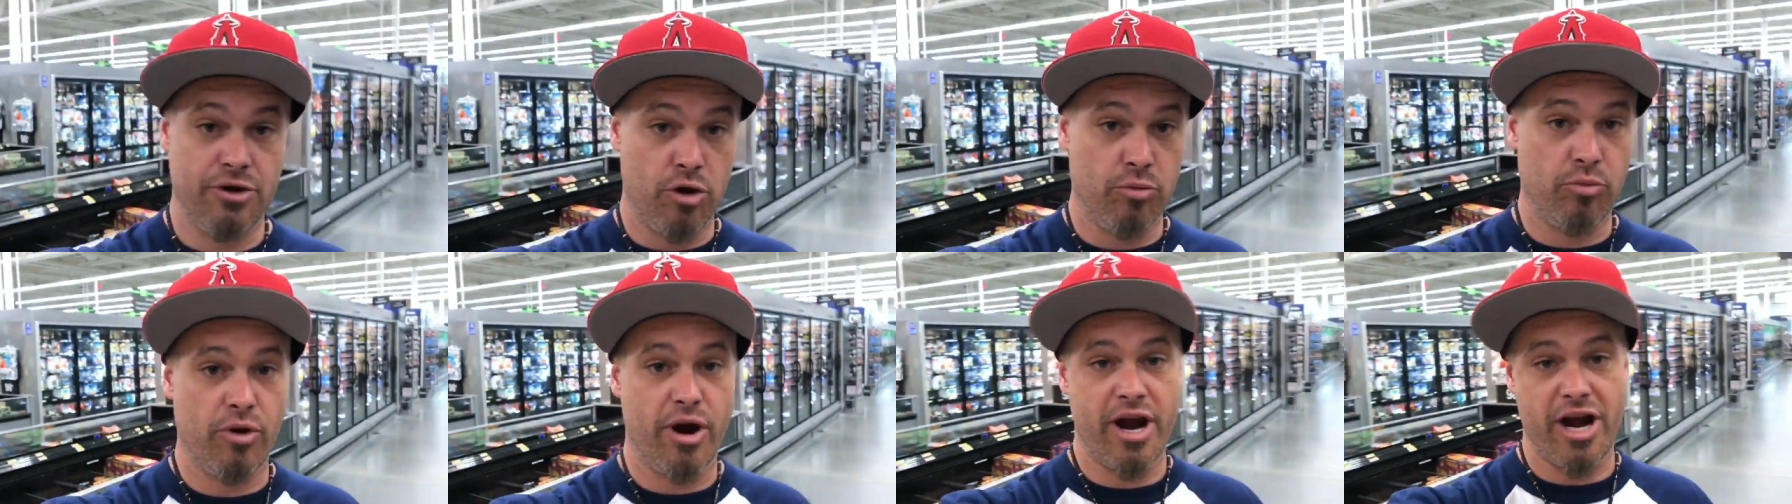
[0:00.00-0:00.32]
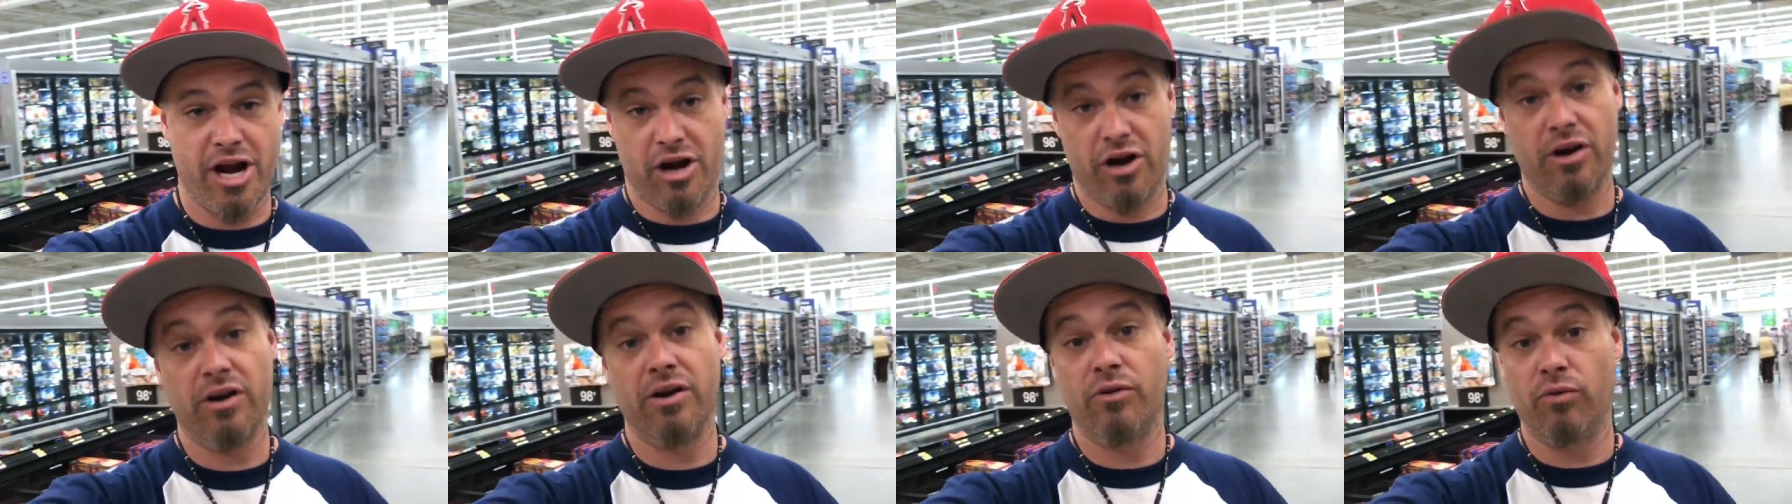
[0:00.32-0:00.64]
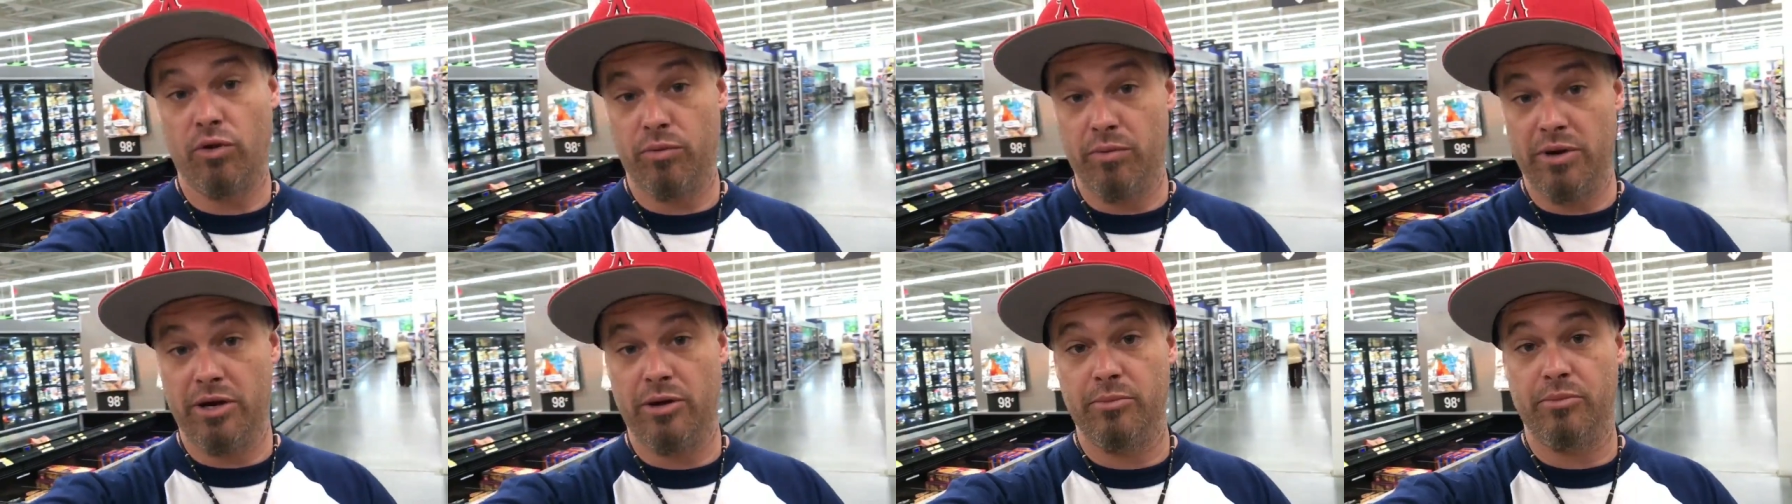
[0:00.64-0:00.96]
the no-brainer
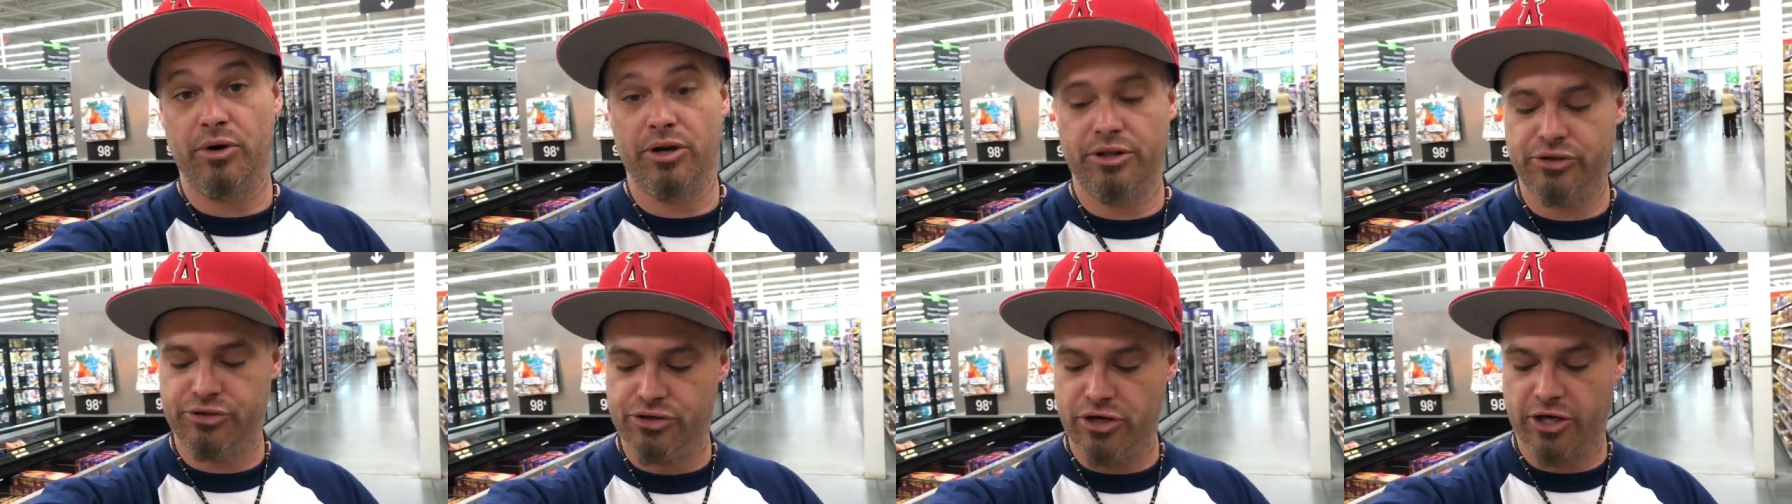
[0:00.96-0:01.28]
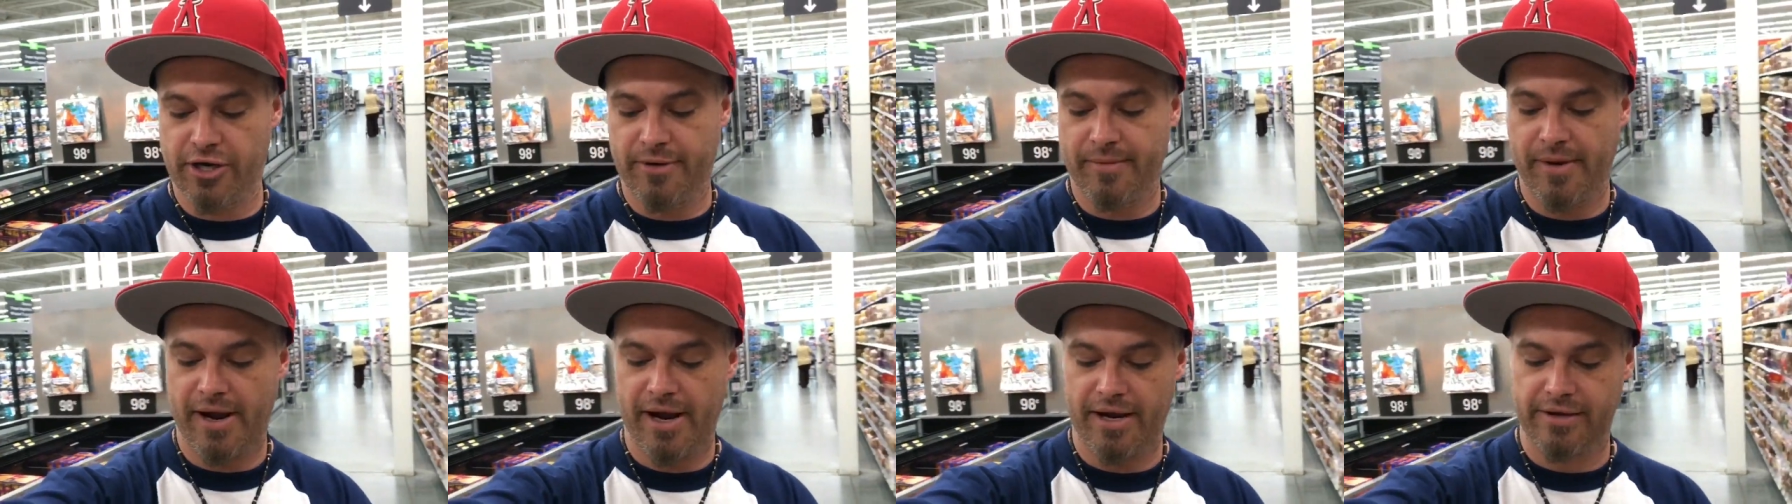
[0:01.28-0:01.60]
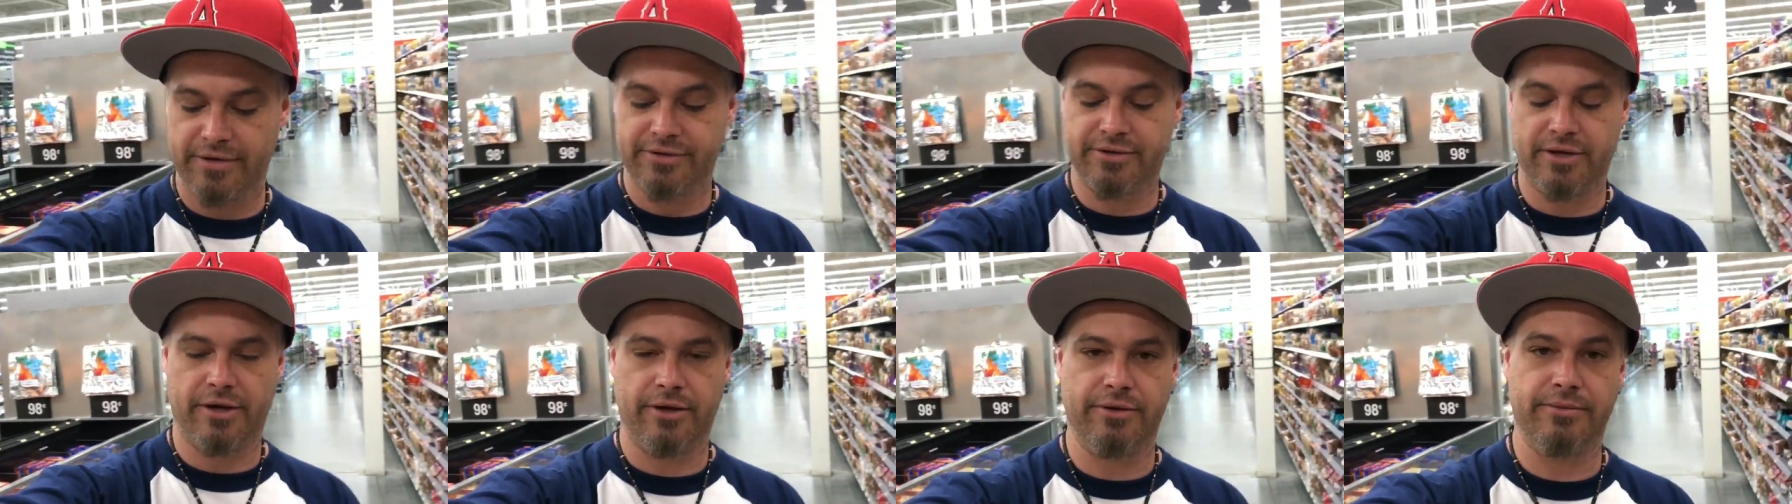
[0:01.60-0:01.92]
would be to put the sugar
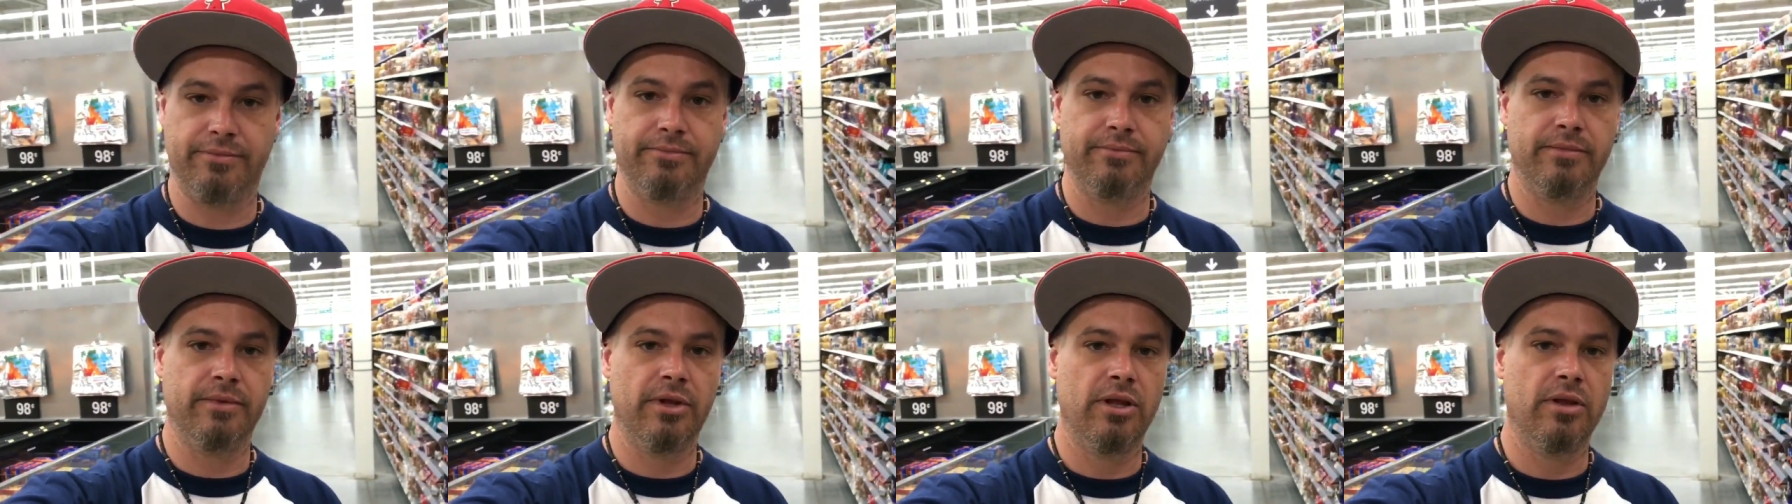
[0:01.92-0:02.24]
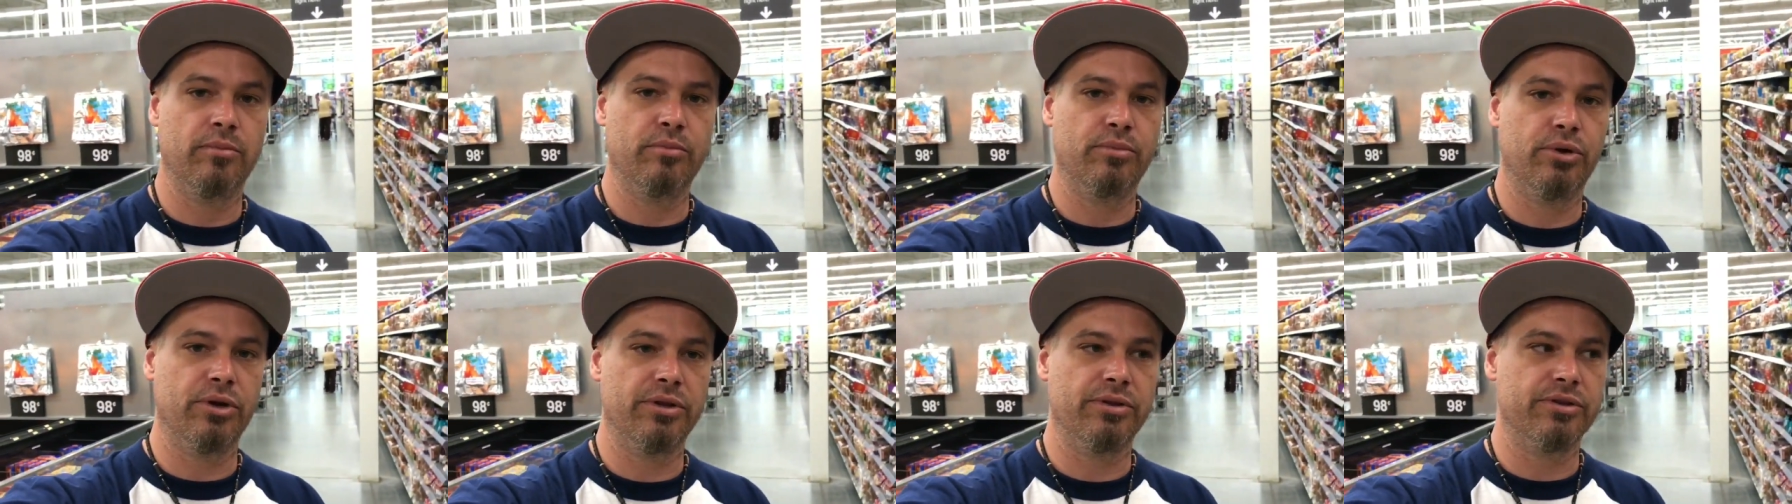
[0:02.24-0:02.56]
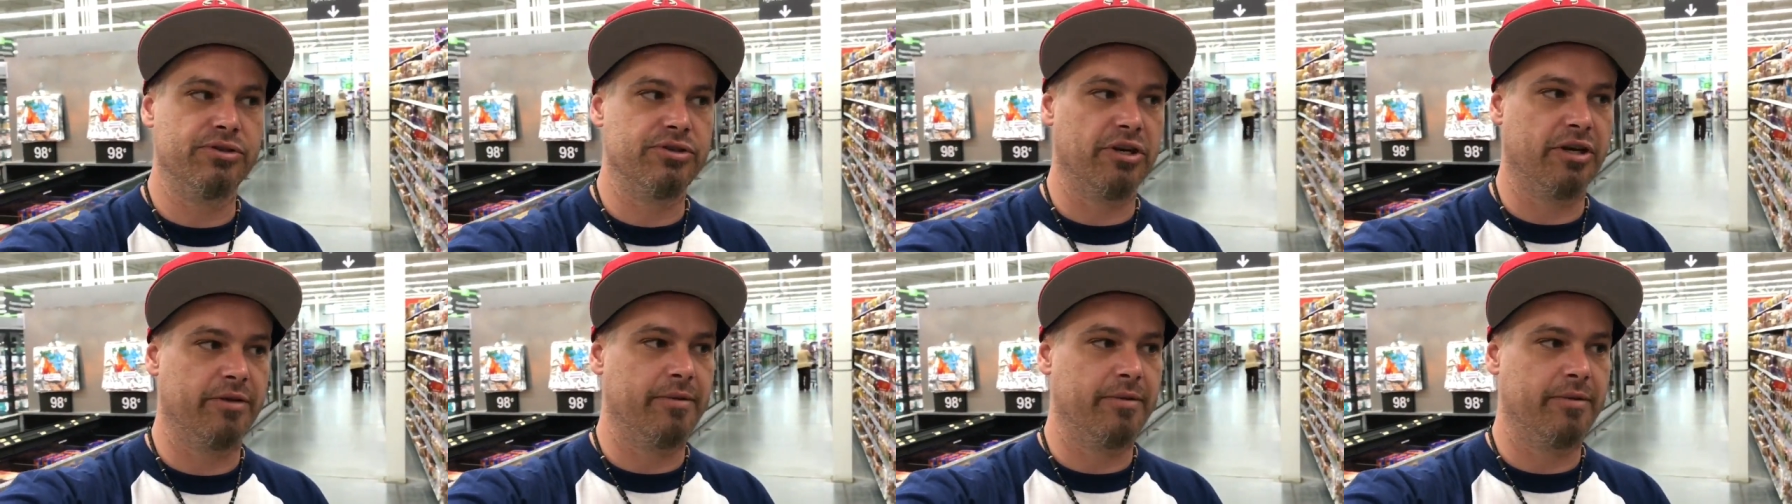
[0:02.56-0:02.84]
back. So putting the